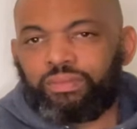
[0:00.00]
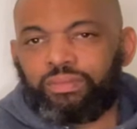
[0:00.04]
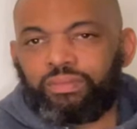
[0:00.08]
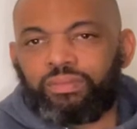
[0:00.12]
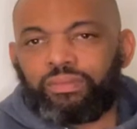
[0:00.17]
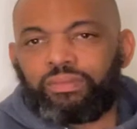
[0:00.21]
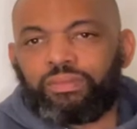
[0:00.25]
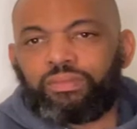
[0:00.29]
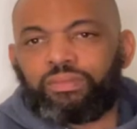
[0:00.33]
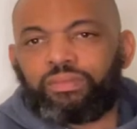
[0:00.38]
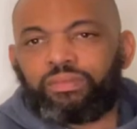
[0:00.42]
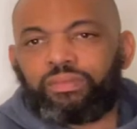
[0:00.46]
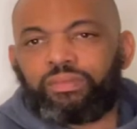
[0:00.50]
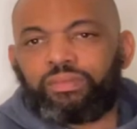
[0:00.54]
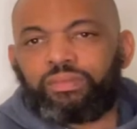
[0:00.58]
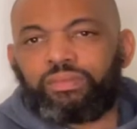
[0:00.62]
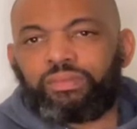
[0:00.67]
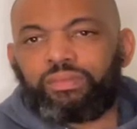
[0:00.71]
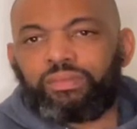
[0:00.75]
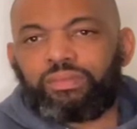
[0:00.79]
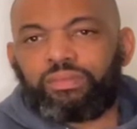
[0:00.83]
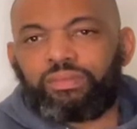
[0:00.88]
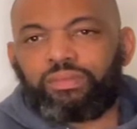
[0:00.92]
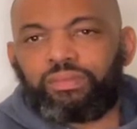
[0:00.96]

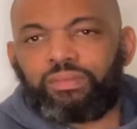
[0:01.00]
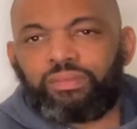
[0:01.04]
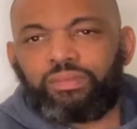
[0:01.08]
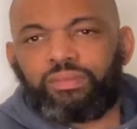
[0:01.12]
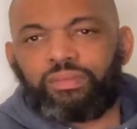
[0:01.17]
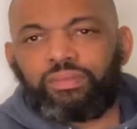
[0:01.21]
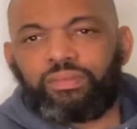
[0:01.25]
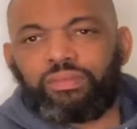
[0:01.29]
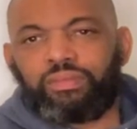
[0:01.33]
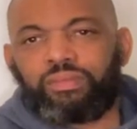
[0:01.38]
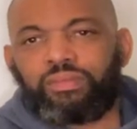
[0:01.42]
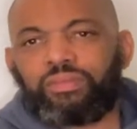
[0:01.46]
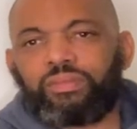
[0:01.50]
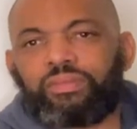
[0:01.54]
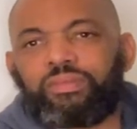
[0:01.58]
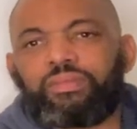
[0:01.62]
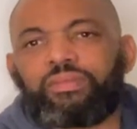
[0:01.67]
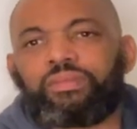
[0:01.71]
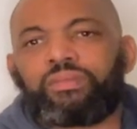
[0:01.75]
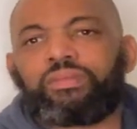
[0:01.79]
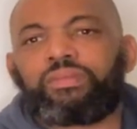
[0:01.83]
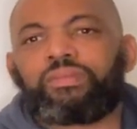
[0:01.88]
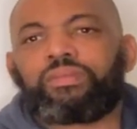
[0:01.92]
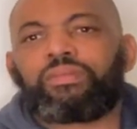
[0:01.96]

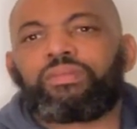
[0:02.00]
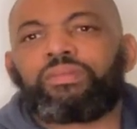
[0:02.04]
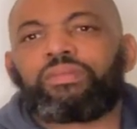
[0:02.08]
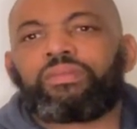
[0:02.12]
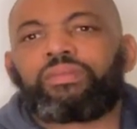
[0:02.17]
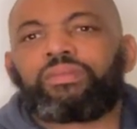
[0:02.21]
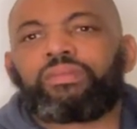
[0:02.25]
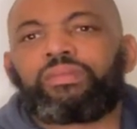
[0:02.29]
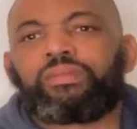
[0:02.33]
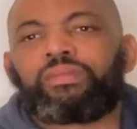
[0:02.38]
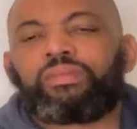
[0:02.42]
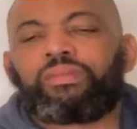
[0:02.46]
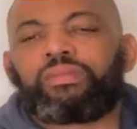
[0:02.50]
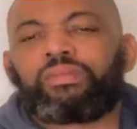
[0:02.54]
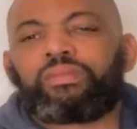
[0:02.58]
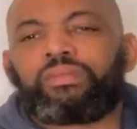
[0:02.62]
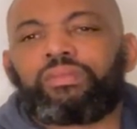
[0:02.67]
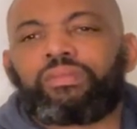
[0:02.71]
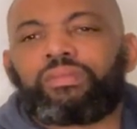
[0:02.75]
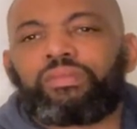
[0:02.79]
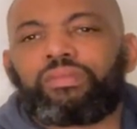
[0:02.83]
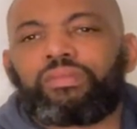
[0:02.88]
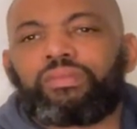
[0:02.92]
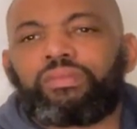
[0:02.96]

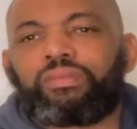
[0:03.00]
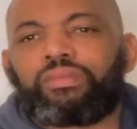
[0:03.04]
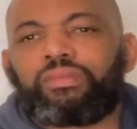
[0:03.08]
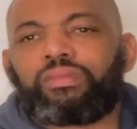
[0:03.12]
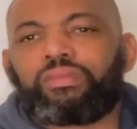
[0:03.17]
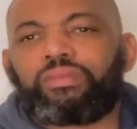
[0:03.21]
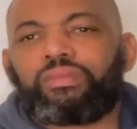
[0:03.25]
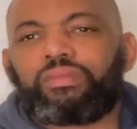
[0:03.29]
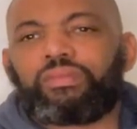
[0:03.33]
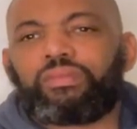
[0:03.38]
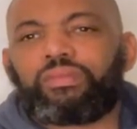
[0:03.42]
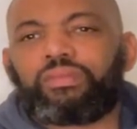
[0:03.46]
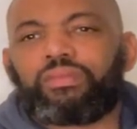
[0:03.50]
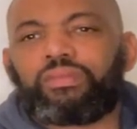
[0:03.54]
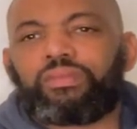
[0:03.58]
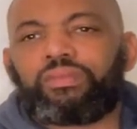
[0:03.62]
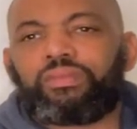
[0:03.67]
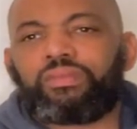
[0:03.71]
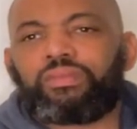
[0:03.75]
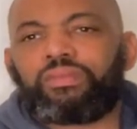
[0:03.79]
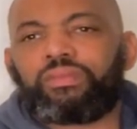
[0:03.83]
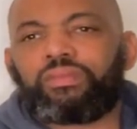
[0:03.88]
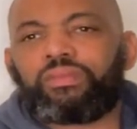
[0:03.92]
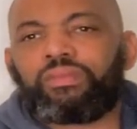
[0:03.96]

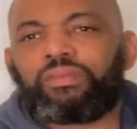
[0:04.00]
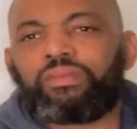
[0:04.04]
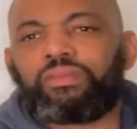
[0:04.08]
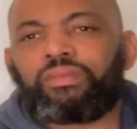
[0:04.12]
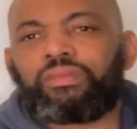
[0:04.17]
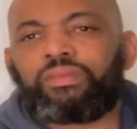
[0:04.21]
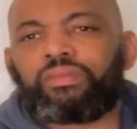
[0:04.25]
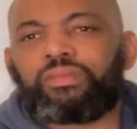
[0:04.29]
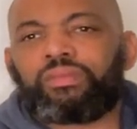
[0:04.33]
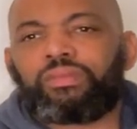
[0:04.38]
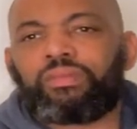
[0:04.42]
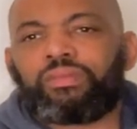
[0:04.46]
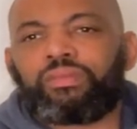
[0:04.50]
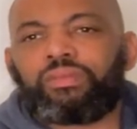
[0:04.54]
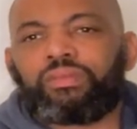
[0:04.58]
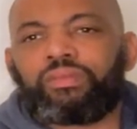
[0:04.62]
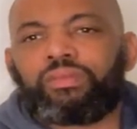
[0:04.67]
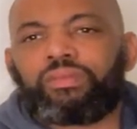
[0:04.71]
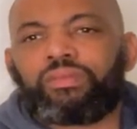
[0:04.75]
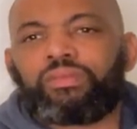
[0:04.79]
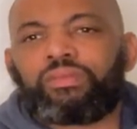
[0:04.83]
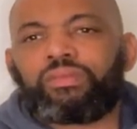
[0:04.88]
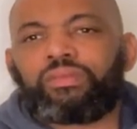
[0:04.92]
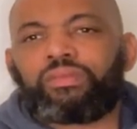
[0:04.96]

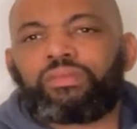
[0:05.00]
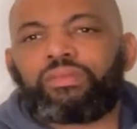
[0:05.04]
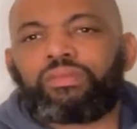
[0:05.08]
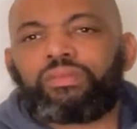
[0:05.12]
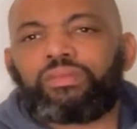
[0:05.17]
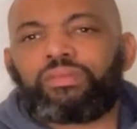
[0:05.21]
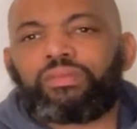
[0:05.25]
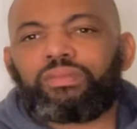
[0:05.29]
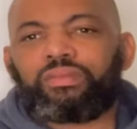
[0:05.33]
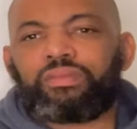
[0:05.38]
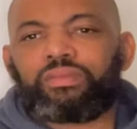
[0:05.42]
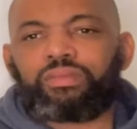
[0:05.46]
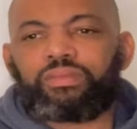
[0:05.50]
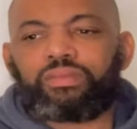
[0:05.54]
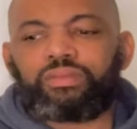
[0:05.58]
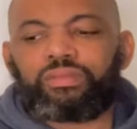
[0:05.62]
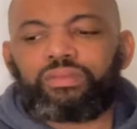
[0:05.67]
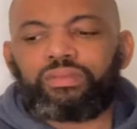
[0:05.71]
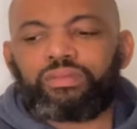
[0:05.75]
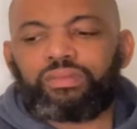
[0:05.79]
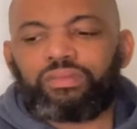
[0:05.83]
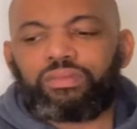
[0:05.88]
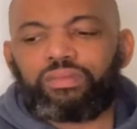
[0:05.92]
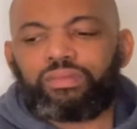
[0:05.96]

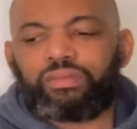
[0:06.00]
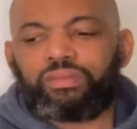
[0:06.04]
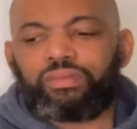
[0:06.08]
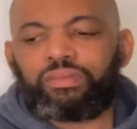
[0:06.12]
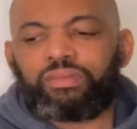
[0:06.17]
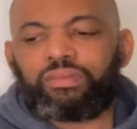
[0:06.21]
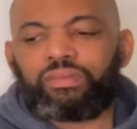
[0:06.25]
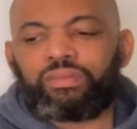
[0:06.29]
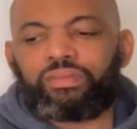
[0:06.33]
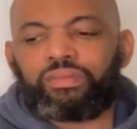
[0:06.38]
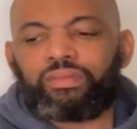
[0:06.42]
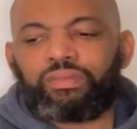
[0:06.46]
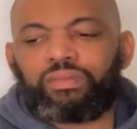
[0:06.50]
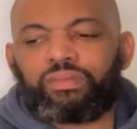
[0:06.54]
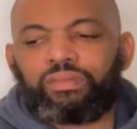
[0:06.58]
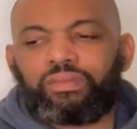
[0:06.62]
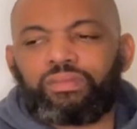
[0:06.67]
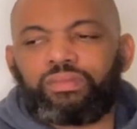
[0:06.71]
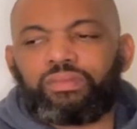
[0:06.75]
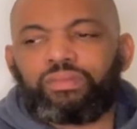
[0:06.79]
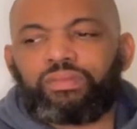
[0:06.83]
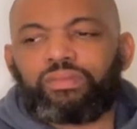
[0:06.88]
[no speech]